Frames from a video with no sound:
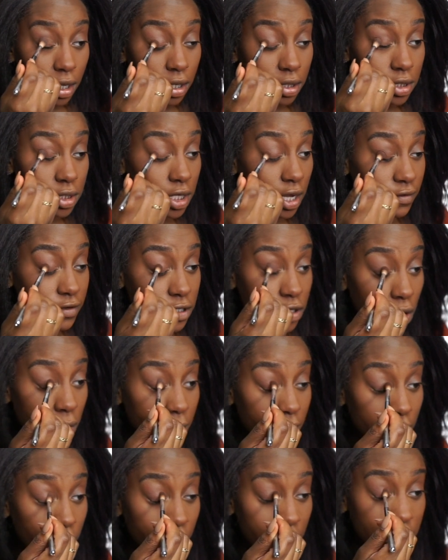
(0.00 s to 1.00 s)
just have so
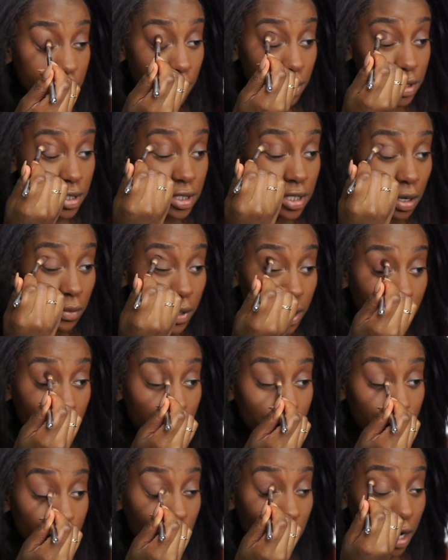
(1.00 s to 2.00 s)
many resources I want to give
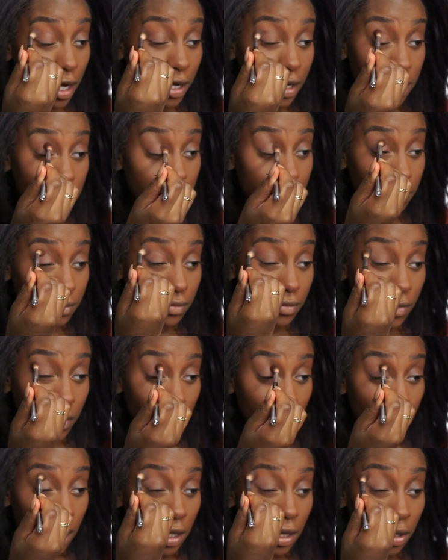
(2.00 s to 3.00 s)
to you guys.
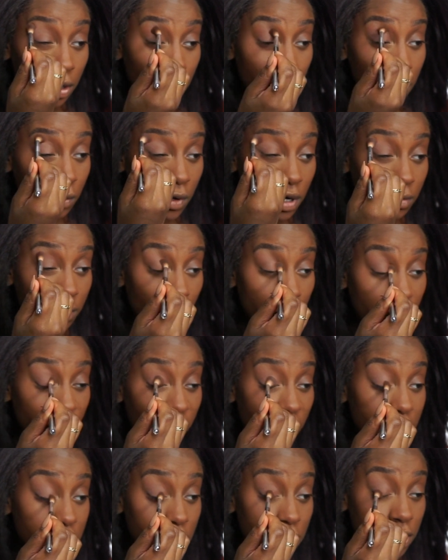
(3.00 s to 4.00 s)
Literally, one of my
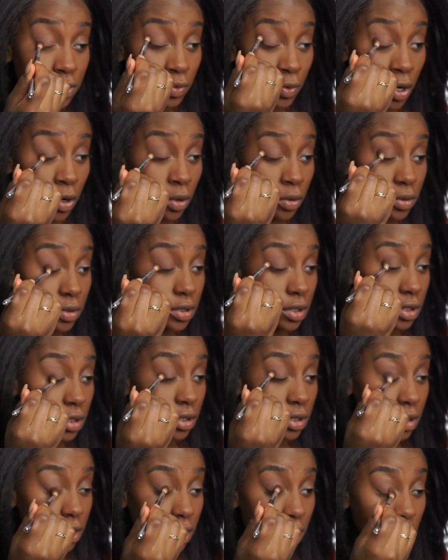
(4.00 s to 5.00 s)
professors wrote,
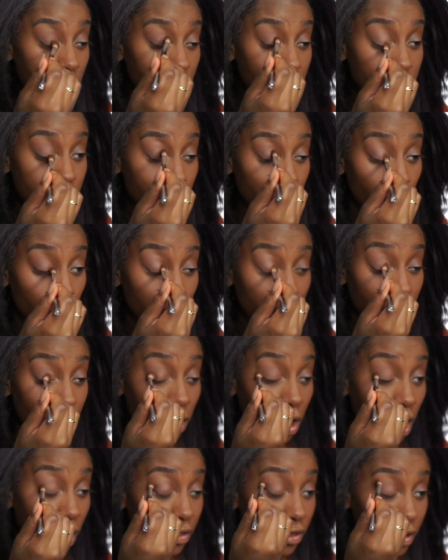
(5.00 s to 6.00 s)
he was one of the
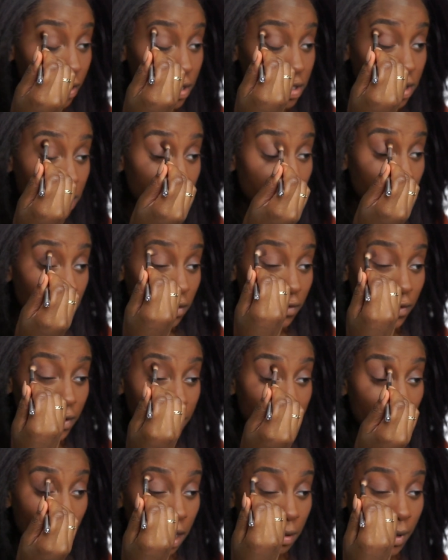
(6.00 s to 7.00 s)
authors for
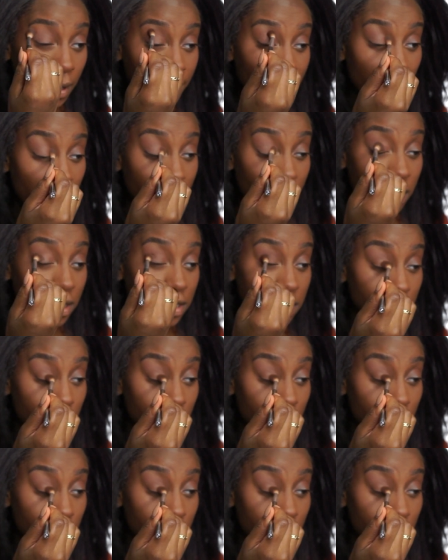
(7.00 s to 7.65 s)
the Alabama Evidence